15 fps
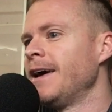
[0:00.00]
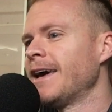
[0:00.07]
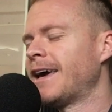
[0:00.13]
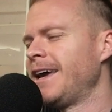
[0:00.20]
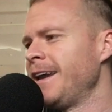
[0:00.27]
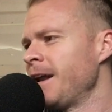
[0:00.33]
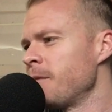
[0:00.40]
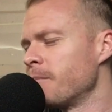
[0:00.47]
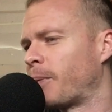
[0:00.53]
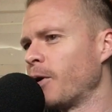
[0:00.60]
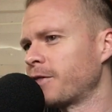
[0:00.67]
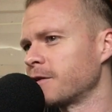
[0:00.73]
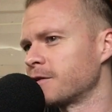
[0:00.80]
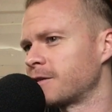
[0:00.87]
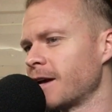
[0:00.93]
he didn't
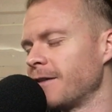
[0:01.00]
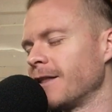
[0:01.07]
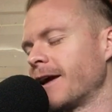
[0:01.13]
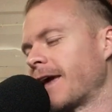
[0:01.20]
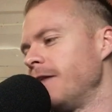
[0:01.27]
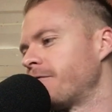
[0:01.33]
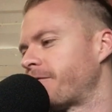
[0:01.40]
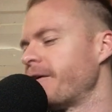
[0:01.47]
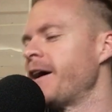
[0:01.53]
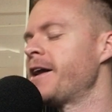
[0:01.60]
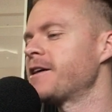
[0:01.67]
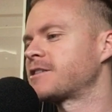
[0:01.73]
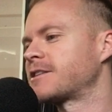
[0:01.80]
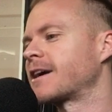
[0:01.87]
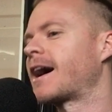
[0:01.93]
put in
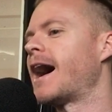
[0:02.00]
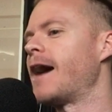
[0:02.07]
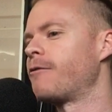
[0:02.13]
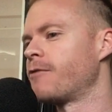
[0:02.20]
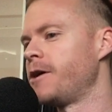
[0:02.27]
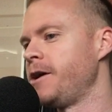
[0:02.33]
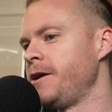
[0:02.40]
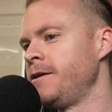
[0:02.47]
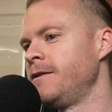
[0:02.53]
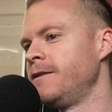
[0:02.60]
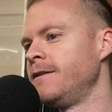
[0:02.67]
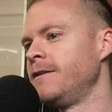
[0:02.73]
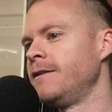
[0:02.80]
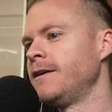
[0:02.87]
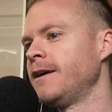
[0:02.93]
fairness to Kyrie,
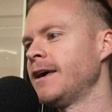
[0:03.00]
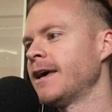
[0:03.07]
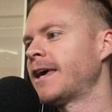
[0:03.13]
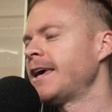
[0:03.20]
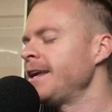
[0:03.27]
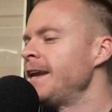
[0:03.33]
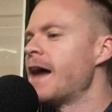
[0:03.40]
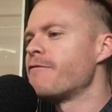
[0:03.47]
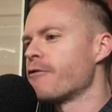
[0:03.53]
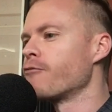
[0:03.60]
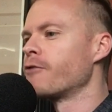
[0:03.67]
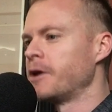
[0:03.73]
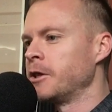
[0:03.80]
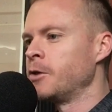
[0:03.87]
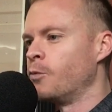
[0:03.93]
he never
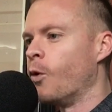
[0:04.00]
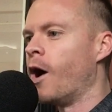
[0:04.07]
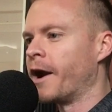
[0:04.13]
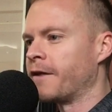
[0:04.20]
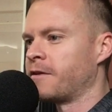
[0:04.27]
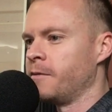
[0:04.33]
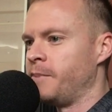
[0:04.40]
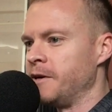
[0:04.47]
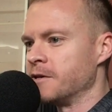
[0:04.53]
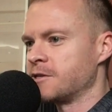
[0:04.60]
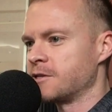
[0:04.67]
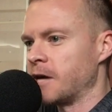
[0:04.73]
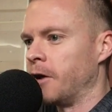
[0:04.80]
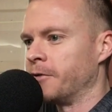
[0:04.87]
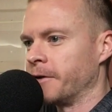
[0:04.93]
really wanted to be a
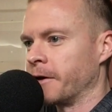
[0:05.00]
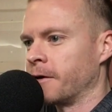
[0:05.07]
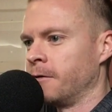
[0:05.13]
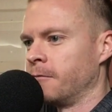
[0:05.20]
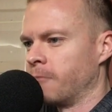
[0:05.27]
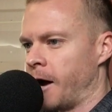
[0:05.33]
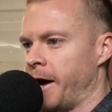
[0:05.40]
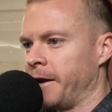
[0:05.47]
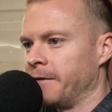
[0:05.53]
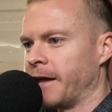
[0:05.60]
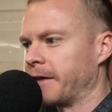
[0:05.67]
Celtic, right?